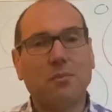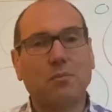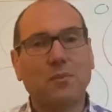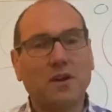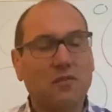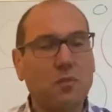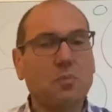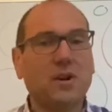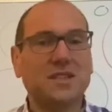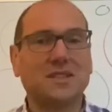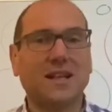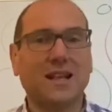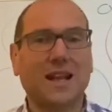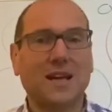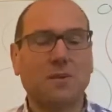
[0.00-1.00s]
If you press the
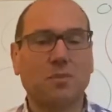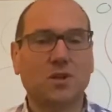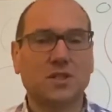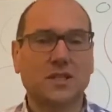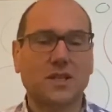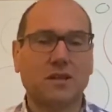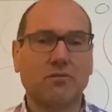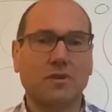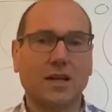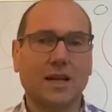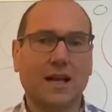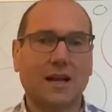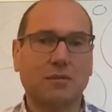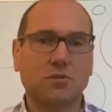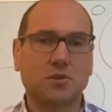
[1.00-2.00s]
like button, it really
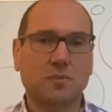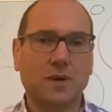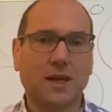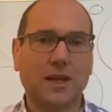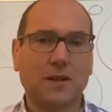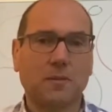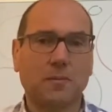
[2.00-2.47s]
helps me.